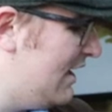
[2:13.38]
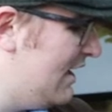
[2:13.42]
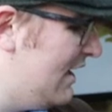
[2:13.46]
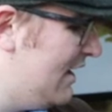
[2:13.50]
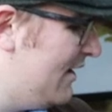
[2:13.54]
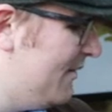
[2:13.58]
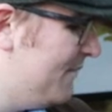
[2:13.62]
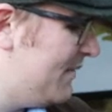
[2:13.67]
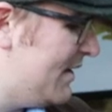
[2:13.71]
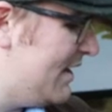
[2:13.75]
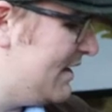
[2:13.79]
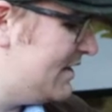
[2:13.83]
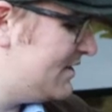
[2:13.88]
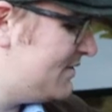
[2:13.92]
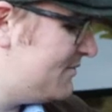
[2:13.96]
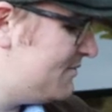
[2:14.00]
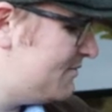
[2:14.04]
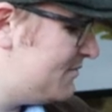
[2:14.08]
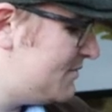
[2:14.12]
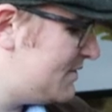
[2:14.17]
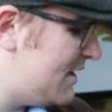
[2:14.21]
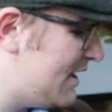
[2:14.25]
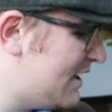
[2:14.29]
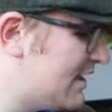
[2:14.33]
um, it's
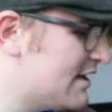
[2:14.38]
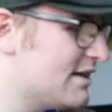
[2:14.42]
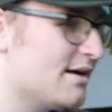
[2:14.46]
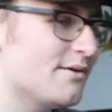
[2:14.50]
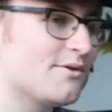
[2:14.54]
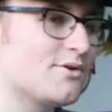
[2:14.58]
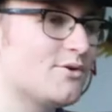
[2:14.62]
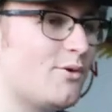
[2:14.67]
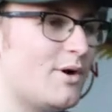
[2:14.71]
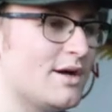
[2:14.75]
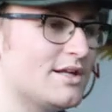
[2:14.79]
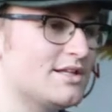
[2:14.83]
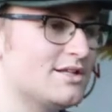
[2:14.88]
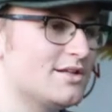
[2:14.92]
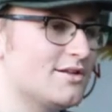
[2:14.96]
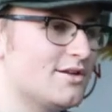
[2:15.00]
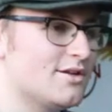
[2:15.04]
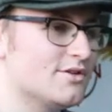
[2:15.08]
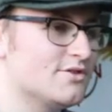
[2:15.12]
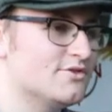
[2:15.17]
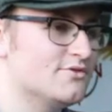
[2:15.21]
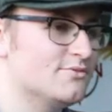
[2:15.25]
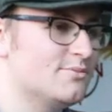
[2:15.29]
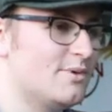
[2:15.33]
taken up quite a
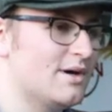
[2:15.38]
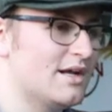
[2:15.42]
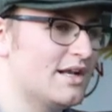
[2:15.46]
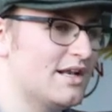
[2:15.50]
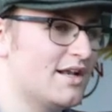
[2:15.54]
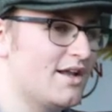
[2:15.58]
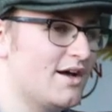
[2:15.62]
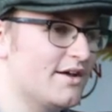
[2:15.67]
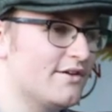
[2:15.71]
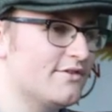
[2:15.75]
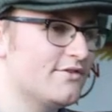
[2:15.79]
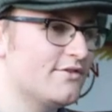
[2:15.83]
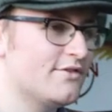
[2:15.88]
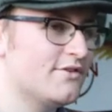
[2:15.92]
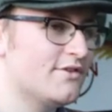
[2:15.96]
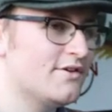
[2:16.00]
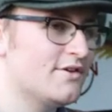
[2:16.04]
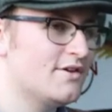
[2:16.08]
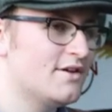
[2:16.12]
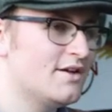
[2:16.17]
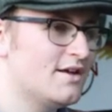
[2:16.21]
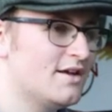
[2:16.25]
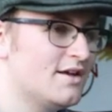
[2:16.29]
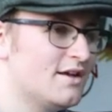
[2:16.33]
lot of my life.
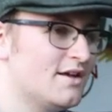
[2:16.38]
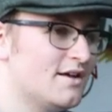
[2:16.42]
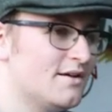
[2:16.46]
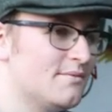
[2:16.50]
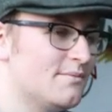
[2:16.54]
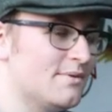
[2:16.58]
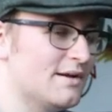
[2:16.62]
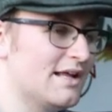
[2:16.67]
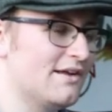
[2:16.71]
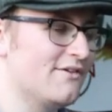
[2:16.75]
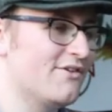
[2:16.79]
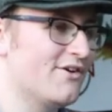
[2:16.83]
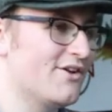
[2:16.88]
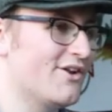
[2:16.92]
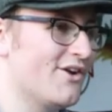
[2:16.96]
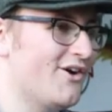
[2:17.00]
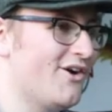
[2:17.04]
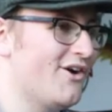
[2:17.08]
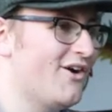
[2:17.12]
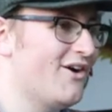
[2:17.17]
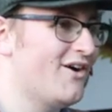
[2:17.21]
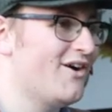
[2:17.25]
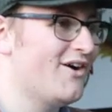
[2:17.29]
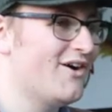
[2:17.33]
Yeah, I remember it being
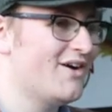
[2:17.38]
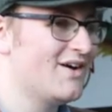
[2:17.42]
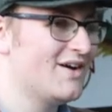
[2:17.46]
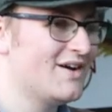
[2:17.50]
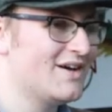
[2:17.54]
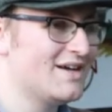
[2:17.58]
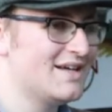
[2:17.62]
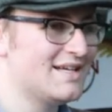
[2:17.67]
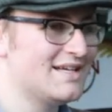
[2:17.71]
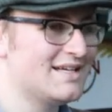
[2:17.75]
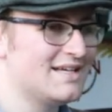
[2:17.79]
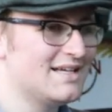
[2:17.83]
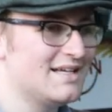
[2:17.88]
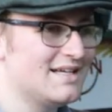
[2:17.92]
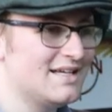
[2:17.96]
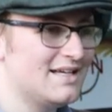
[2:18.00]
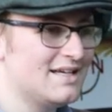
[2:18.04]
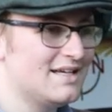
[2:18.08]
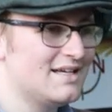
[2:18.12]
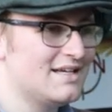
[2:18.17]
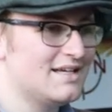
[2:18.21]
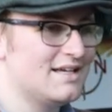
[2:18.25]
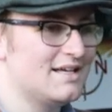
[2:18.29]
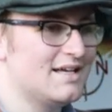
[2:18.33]
down with me to
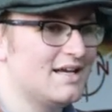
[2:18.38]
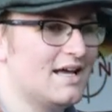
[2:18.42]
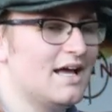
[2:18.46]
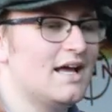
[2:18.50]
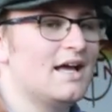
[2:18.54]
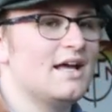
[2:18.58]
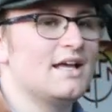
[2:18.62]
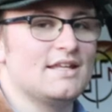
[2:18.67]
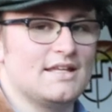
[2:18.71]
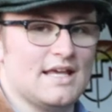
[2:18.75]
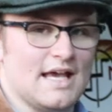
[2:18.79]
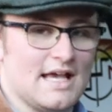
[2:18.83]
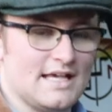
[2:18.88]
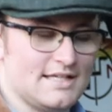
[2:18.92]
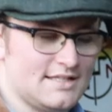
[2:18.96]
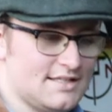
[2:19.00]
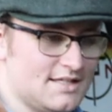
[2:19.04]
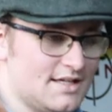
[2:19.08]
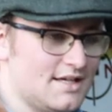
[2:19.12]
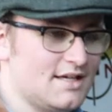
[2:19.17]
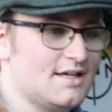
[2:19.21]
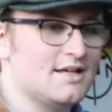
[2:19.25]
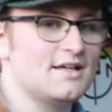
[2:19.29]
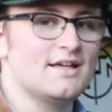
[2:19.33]
begin with.
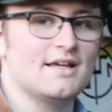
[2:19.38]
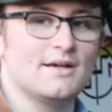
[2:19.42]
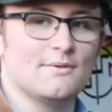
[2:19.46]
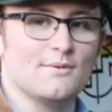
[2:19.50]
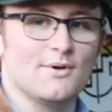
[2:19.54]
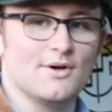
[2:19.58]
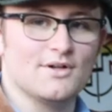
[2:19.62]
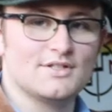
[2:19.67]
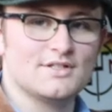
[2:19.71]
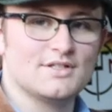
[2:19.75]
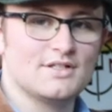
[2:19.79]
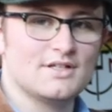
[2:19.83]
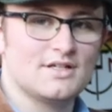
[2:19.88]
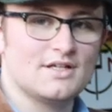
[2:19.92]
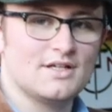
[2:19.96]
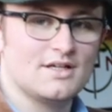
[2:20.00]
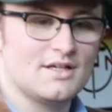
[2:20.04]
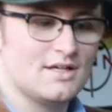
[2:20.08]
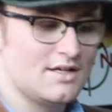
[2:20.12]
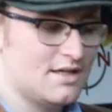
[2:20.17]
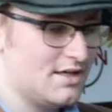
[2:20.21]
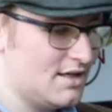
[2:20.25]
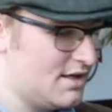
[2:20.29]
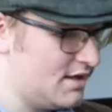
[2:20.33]
Yes, it's it been was. all over the
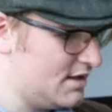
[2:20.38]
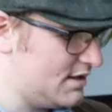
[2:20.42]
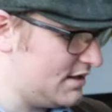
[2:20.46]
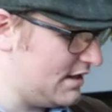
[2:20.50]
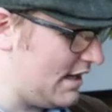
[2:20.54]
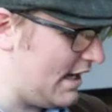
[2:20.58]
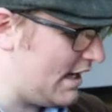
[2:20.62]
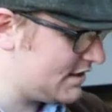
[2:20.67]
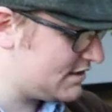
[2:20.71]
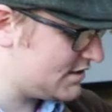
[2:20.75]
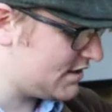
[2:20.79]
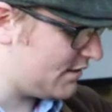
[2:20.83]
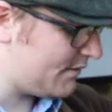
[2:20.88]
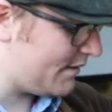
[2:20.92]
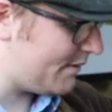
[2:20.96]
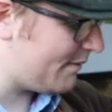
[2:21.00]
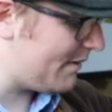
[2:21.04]
place. yeah, it? so